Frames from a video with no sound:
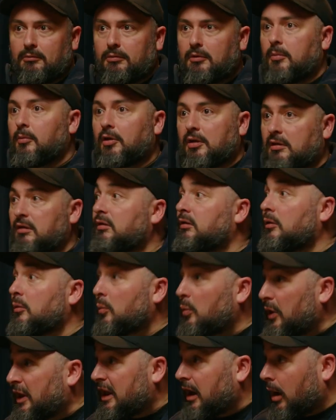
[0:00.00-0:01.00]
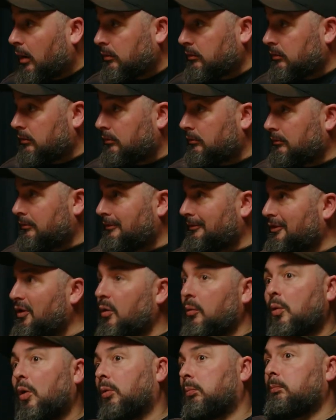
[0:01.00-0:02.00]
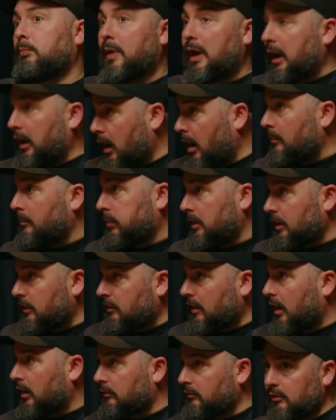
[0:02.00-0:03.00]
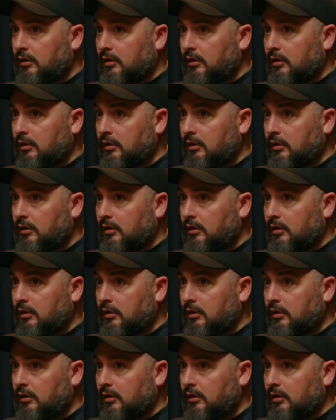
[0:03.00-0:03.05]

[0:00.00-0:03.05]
commodities that we own, not what big companies own.